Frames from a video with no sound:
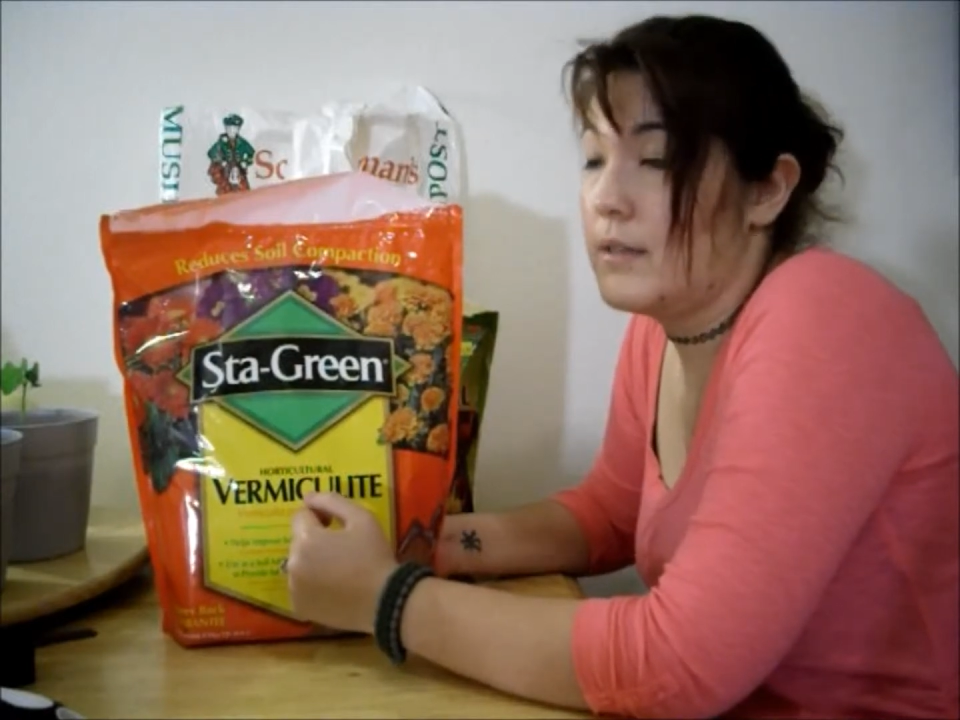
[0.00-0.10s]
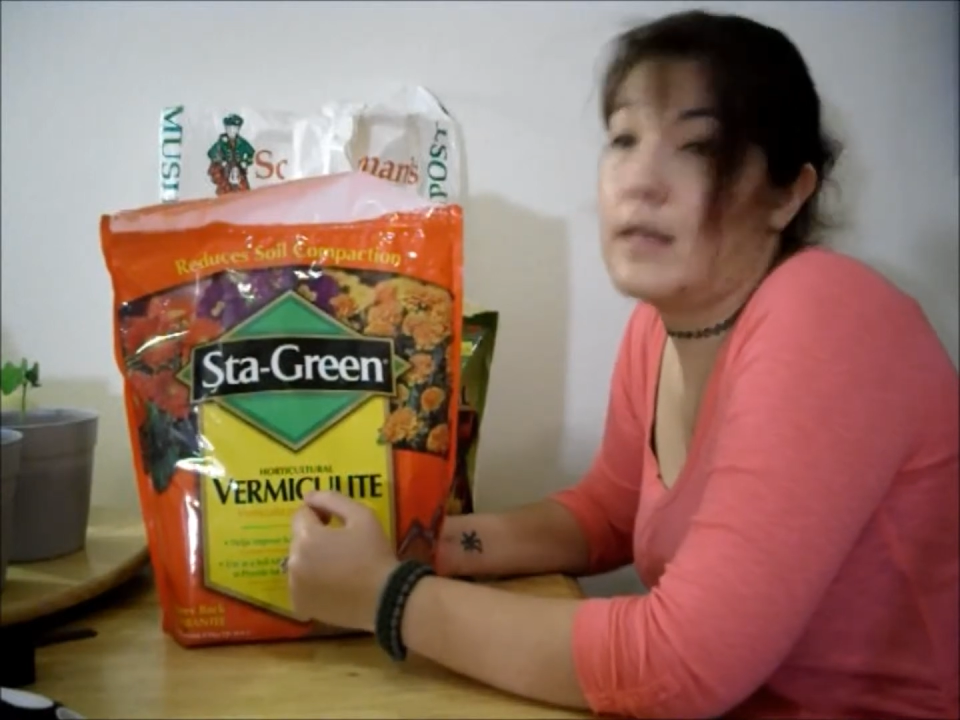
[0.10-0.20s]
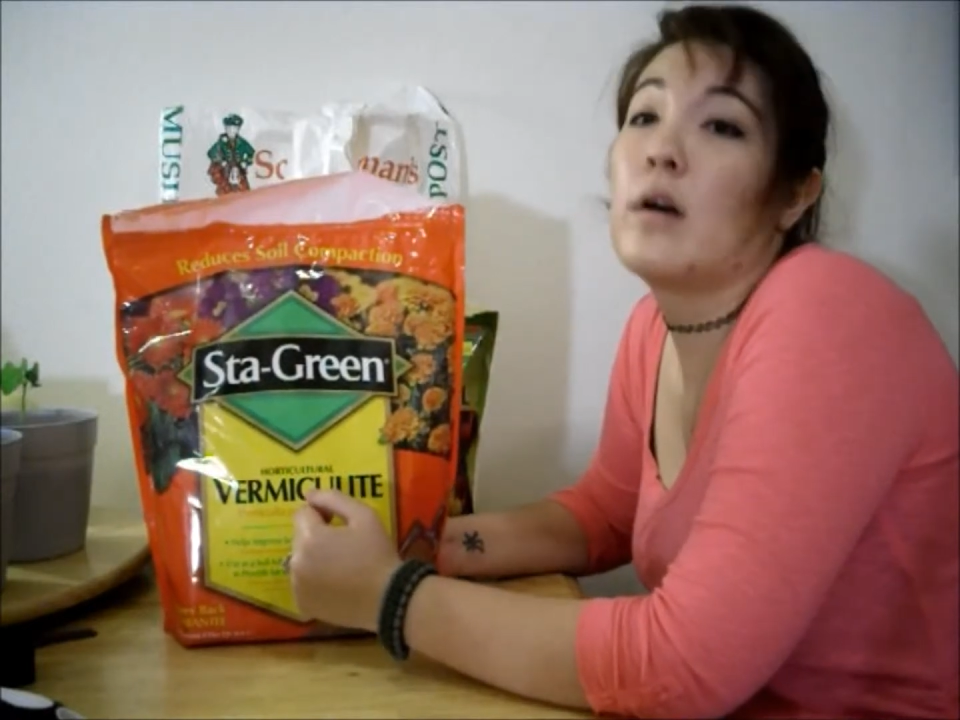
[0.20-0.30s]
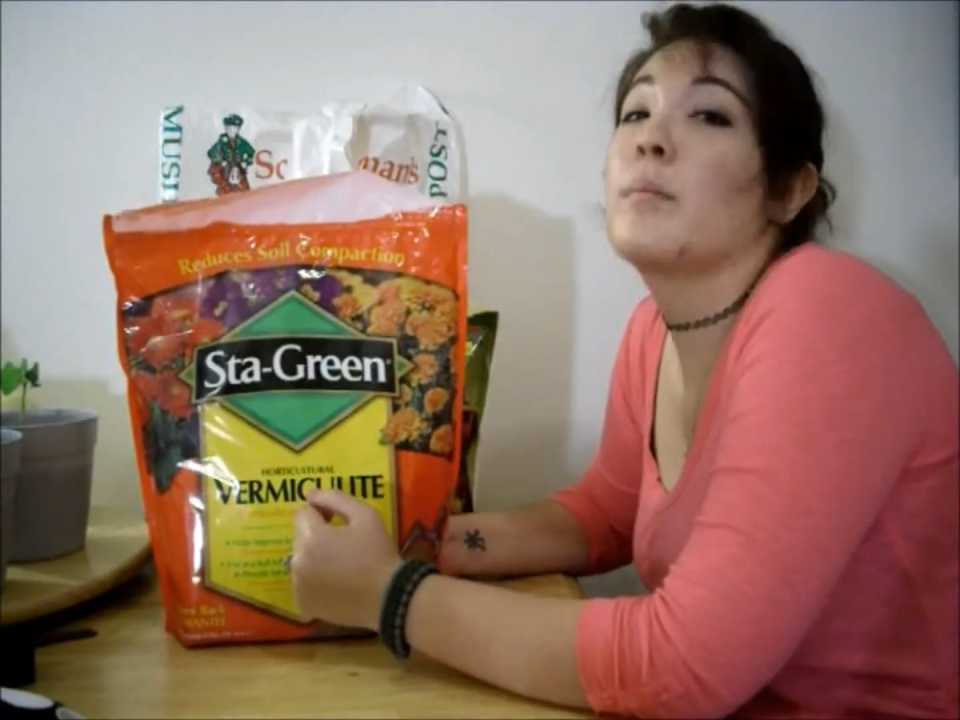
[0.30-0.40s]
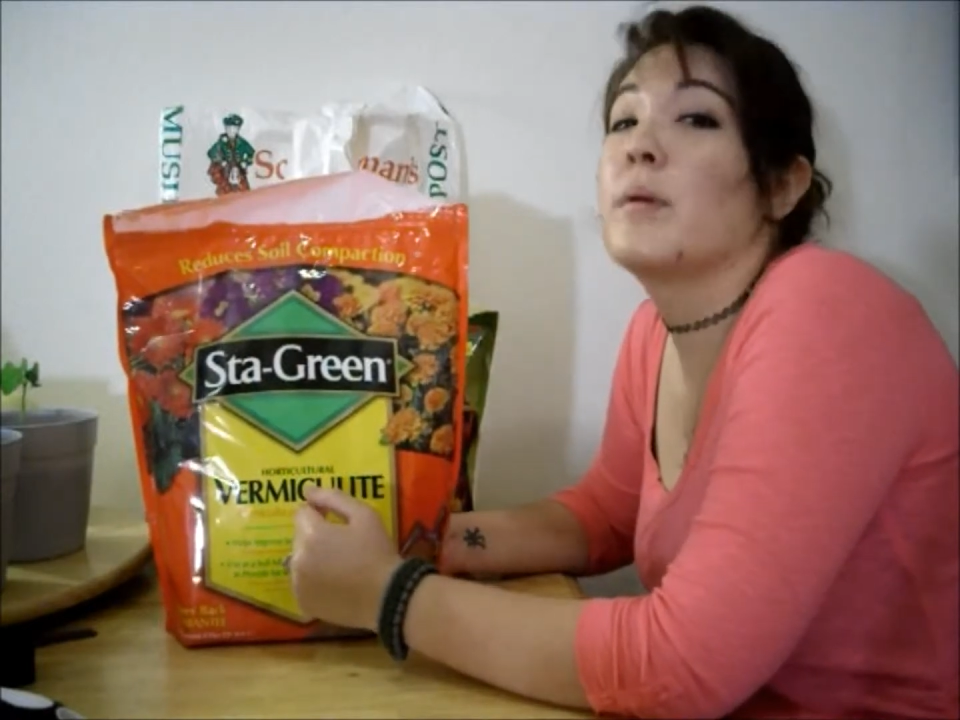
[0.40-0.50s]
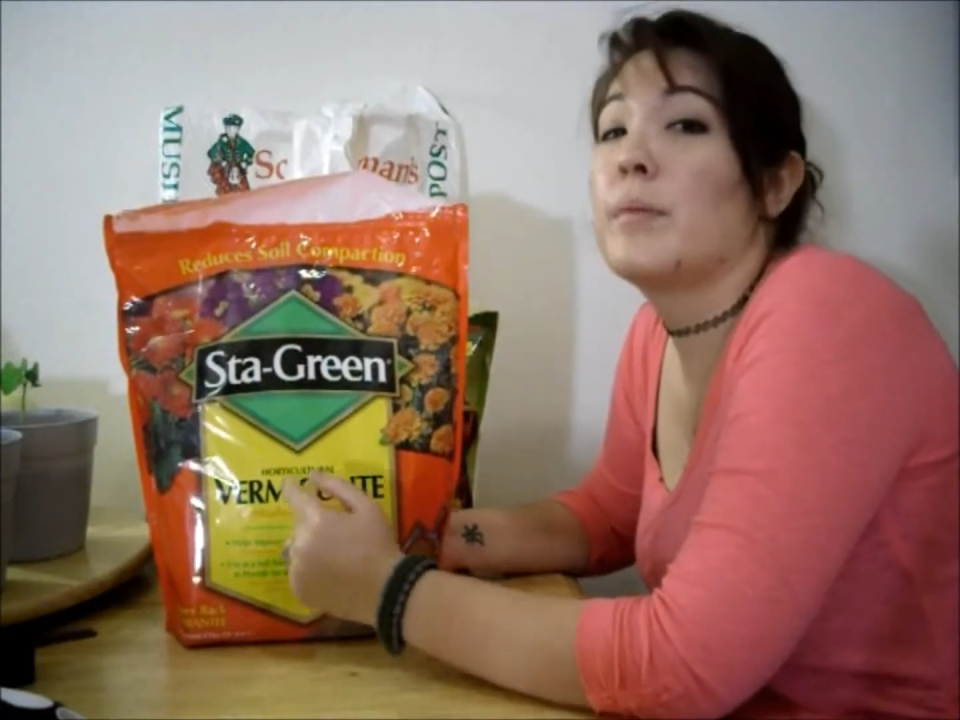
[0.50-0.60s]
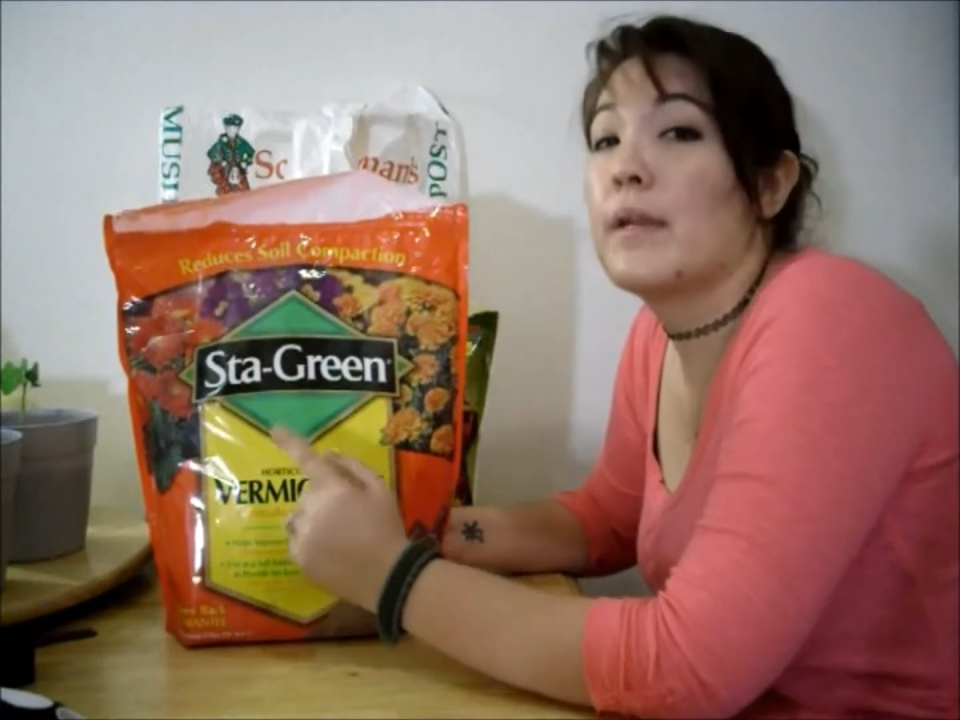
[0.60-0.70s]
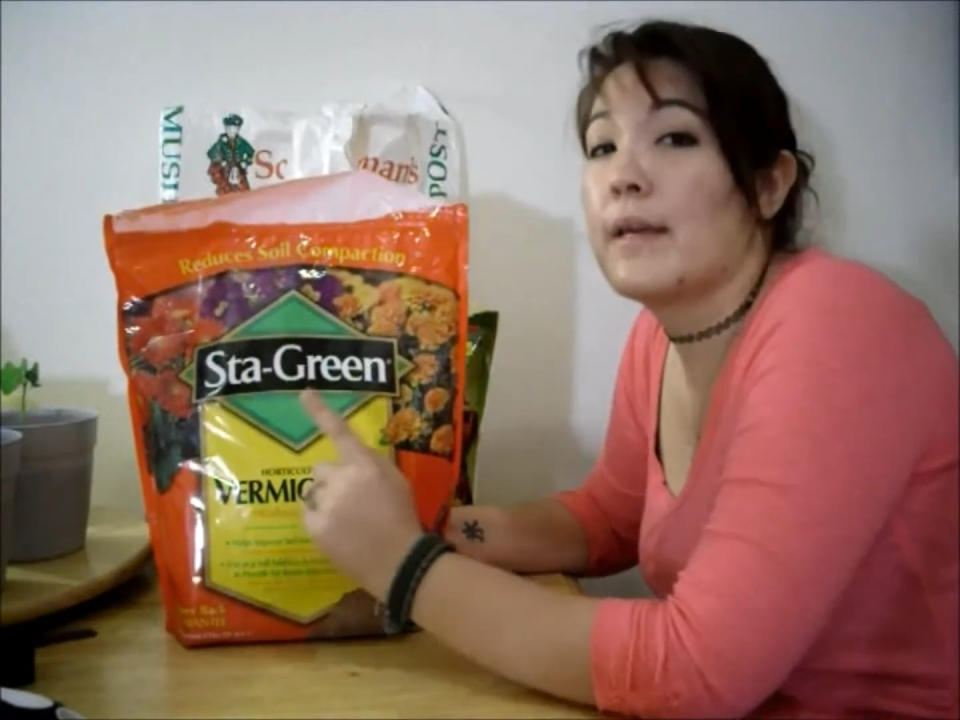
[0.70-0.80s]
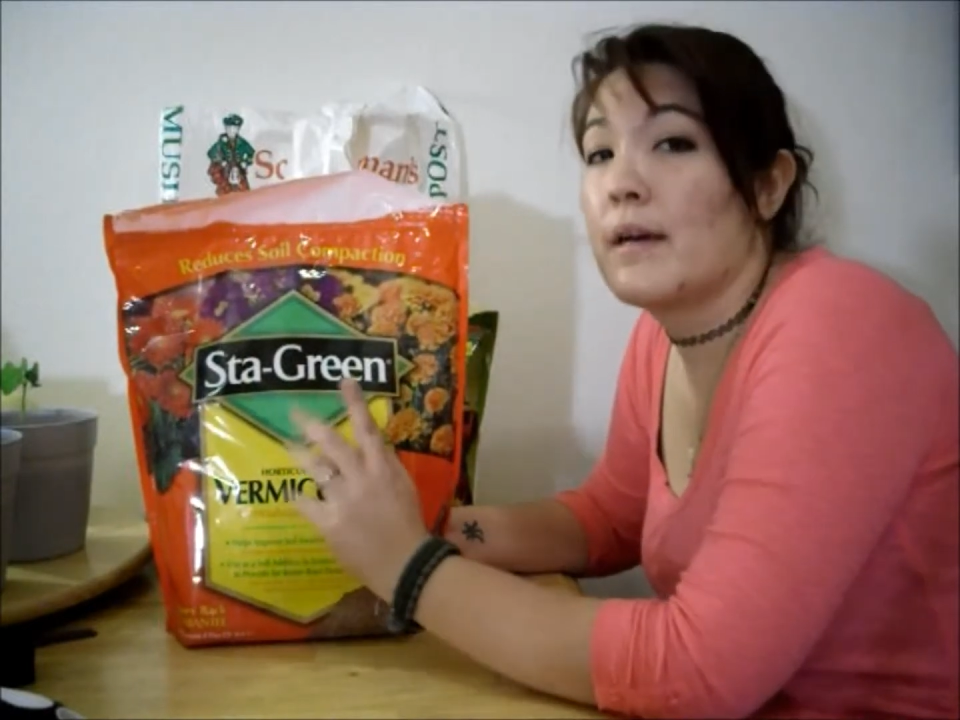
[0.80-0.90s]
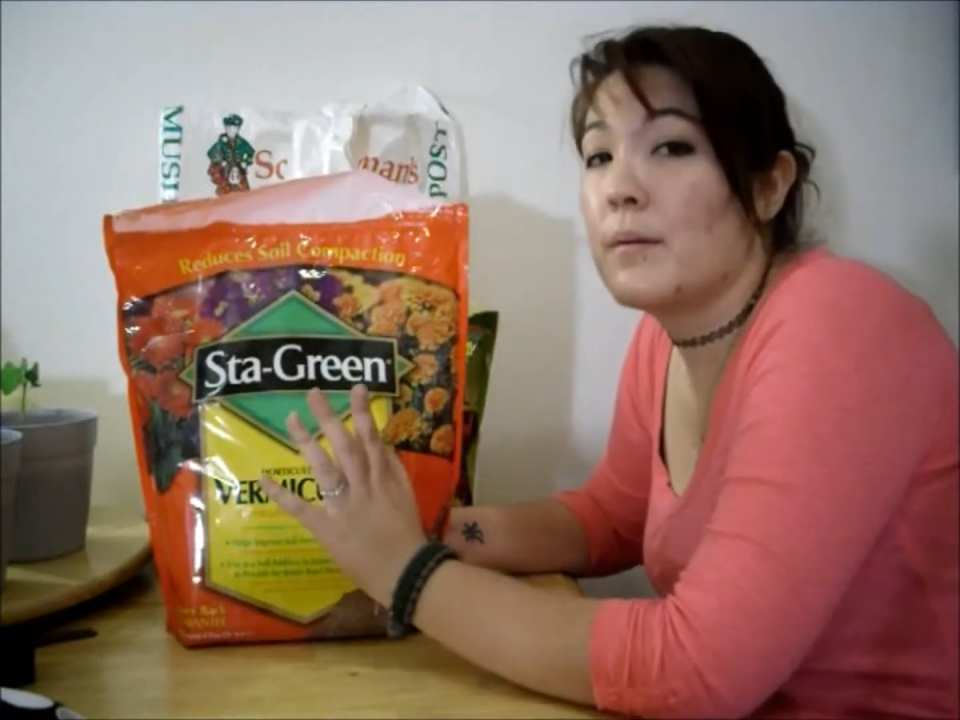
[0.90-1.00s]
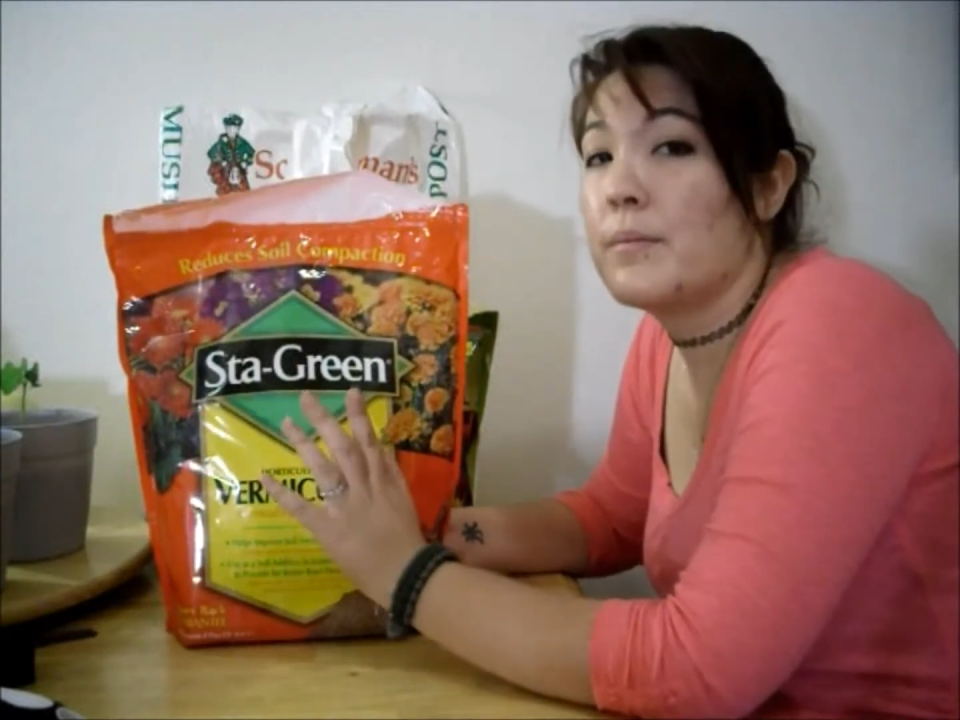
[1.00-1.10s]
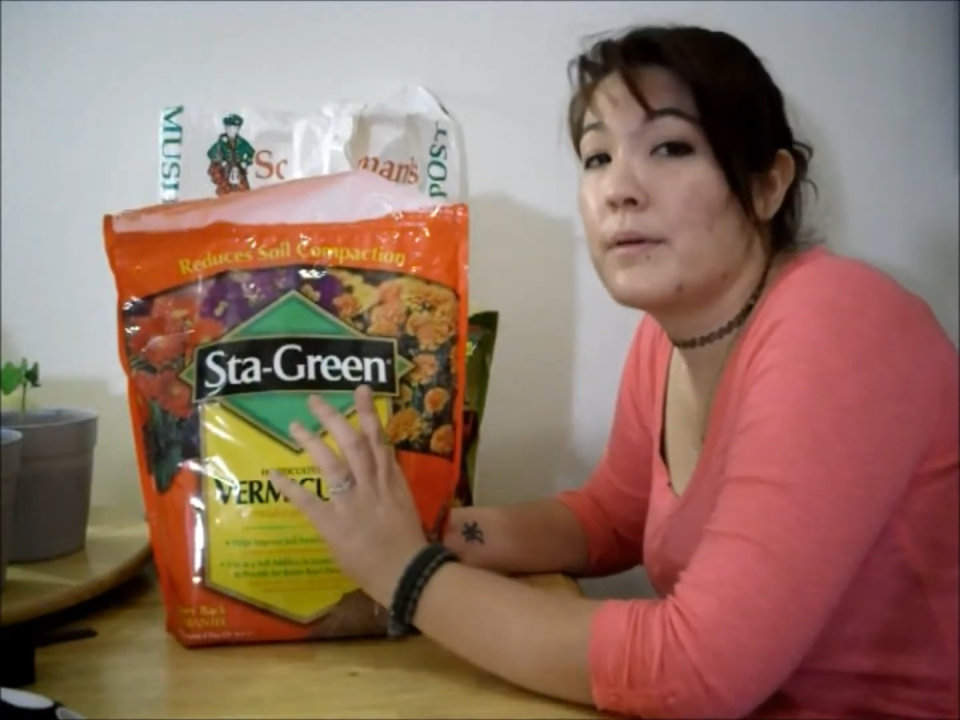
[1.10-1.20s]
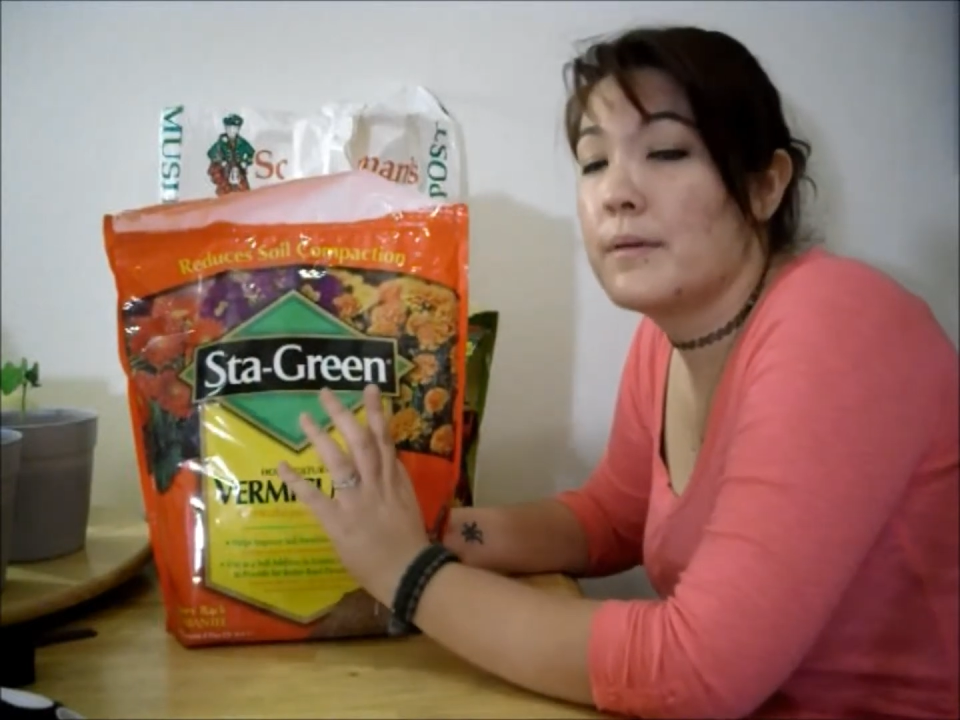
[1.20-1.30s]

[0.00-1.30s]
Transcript: that I'll be putting up,